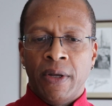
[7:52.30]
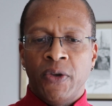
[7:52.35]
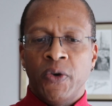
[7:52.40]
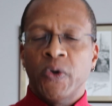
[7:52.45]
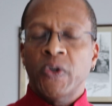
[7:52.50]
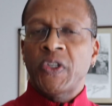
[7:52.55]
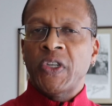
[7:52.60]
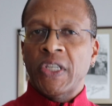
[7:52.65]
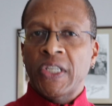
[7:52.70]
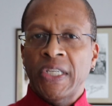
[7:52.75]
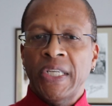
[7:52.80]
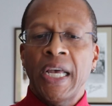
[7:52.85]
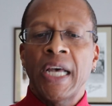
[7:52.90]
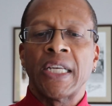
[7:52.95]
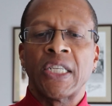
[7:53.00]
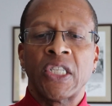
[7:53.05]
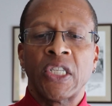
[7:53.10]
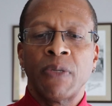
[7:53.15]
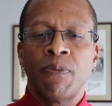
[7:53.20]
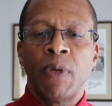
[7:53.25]
Your
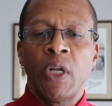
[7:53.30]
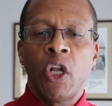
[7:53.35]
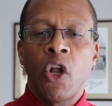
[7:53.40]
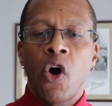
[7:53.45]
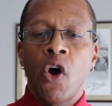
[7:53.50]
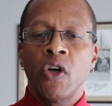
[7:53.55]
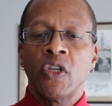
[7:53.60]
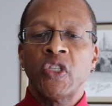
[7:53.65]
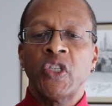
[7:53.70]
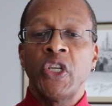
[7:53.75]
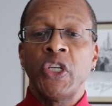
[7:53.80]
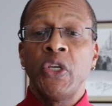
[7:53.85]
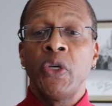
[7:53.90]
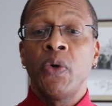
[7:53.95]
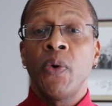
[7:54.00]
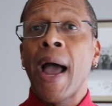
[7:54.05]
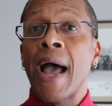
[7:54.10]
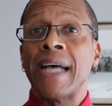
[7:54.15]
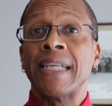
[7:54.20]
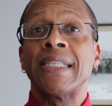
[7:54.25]
success belongs to
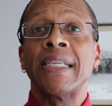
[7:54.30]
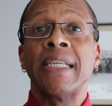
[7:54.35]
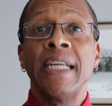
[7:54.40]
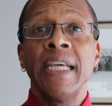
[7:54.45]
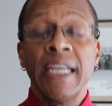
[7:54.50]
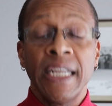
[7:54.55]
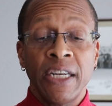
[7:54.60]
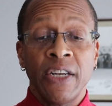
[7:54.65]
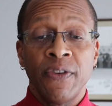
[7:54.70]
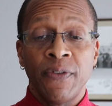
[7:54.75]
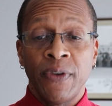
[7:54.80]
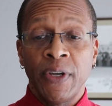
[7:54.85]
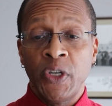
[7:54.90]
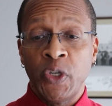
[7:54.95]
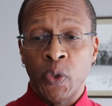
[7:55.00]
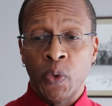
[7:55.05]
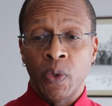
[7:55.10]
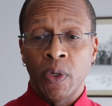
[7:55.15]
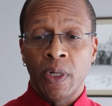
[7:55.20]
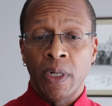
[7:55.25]
you as an
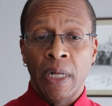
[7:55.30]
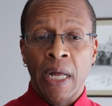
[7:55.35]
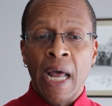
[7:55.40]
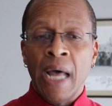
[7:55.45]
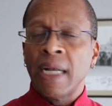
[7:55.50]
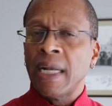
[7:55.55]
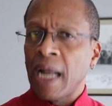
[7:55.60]
individual.